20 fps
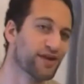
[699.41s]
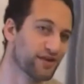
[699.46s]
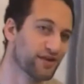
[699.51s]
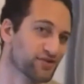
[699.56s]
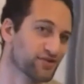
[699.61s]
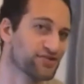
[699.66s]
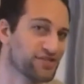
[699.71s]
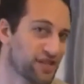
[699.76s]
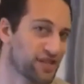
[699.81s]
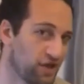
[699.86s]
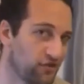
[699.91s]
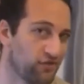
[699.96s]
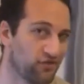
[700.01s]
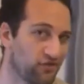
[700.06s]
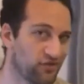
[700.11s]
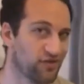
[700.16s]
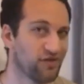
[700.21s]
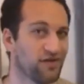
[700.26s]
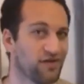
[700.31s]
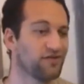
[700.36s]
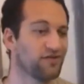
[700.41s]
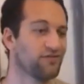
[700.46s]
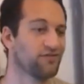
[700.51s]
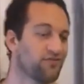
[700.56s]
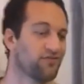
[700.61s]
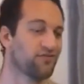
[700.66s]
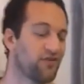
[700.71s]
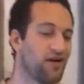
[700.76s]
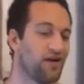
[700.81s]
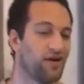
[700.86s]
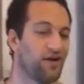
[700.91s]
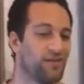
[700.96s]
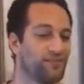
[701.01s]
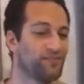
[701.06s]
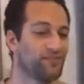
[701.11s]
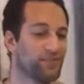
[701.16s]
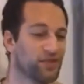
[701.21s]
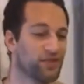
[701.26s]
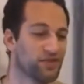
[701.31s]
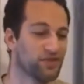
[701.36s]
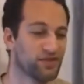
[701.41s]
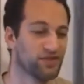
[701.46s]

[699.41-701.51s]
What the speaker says: yourself from